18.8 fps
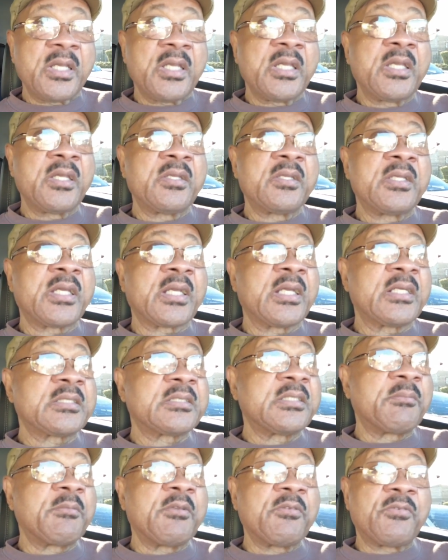and like I
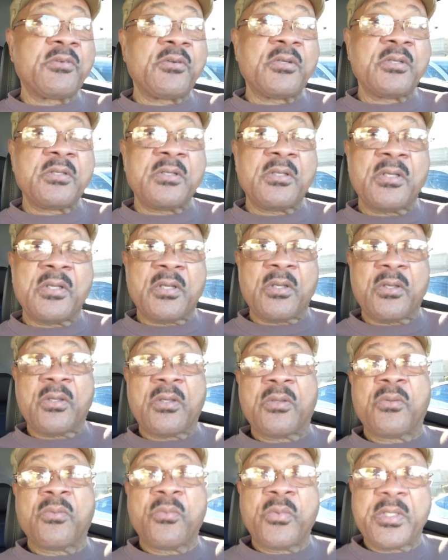said before,
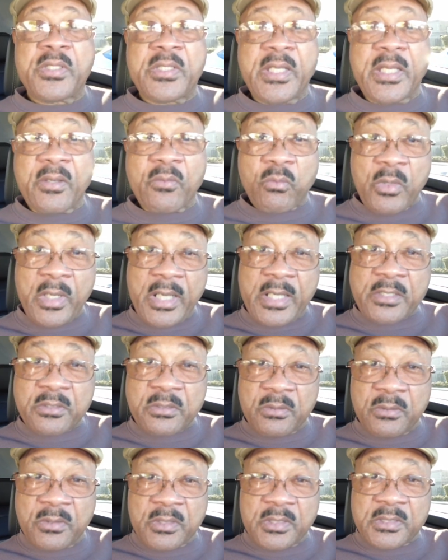we think
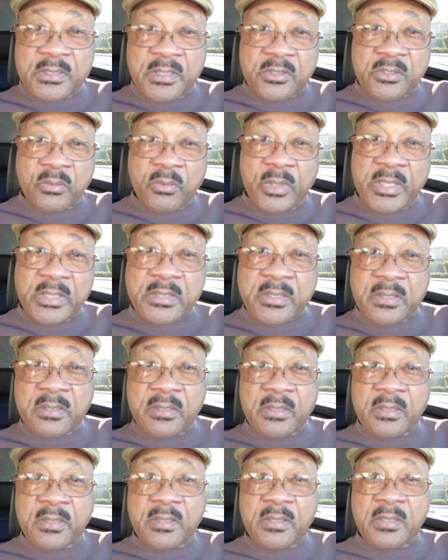rational on the situation,
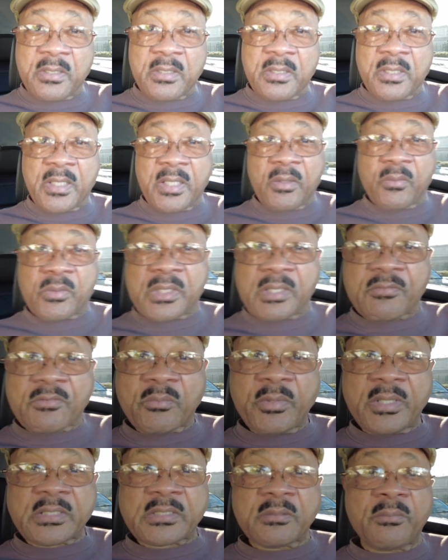and whatever
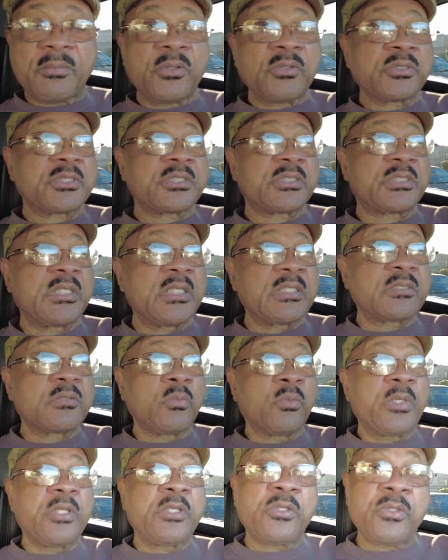makes the most sense,
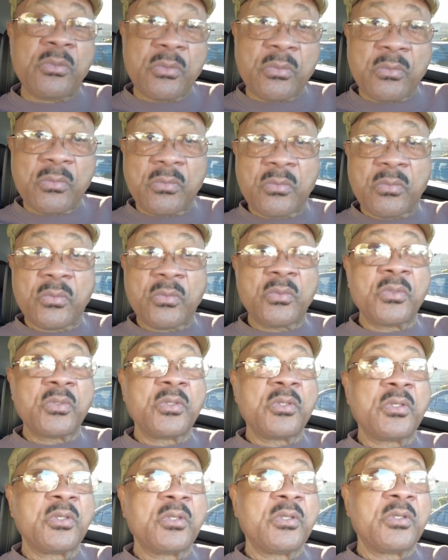we do.
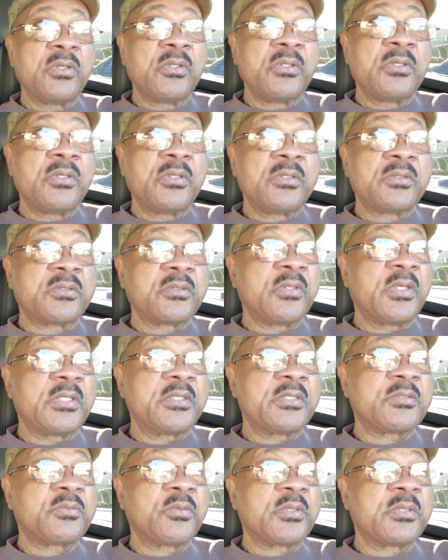So I
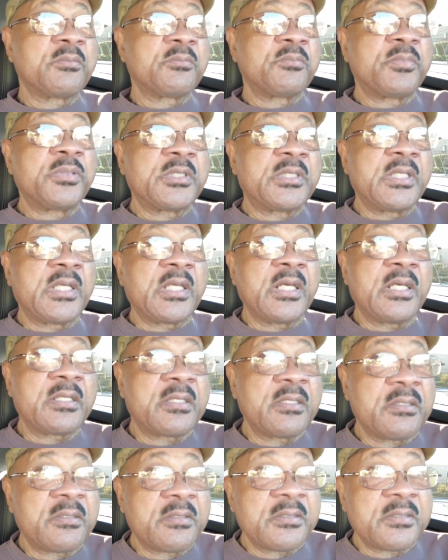just want to put that out
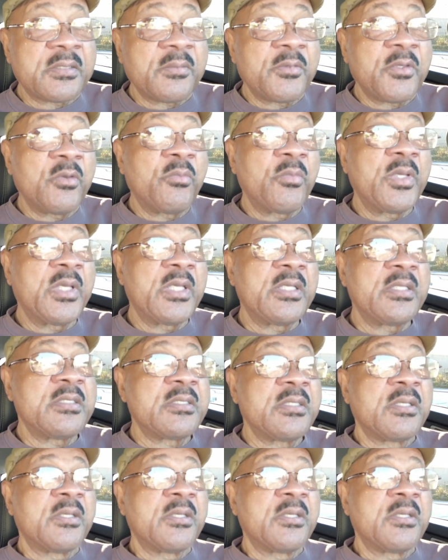there to some of your men.